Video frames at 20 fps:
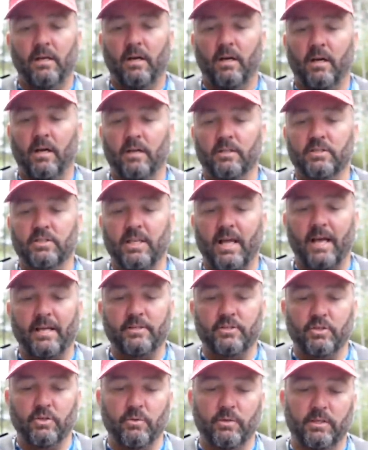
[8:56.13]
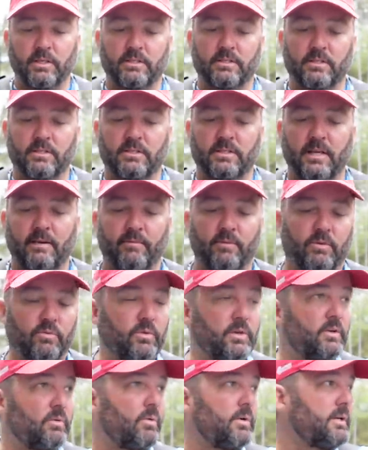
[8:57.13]
uh, slide two, and it's a seven
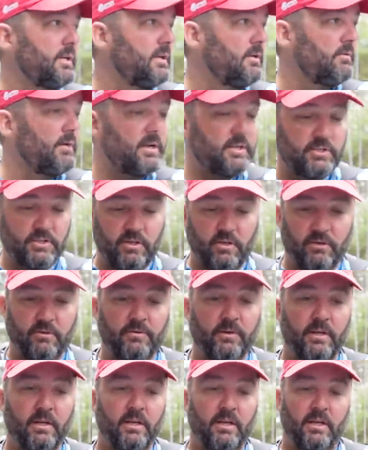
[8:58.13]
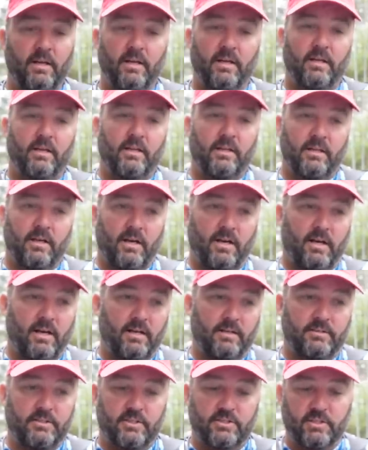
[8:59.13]
three to one gear ratio.
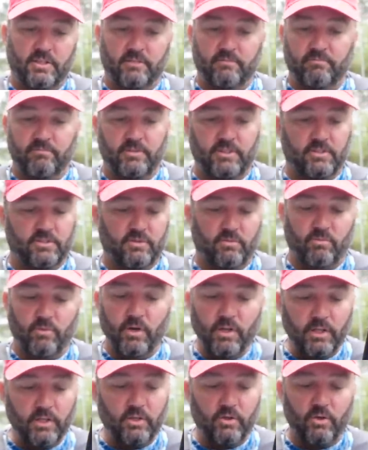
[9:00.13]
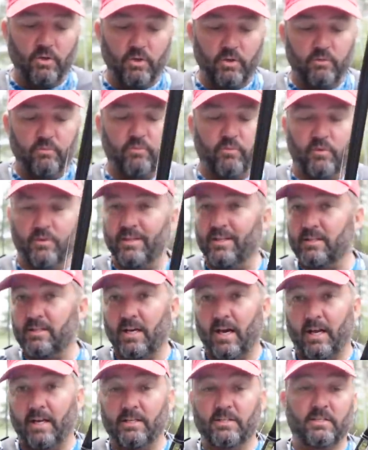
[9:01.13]
Uh, just, a, just a really good for this
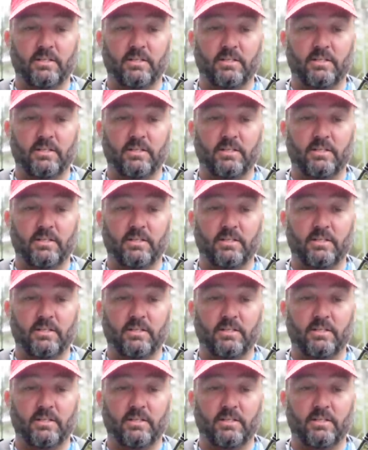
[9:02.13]
kind of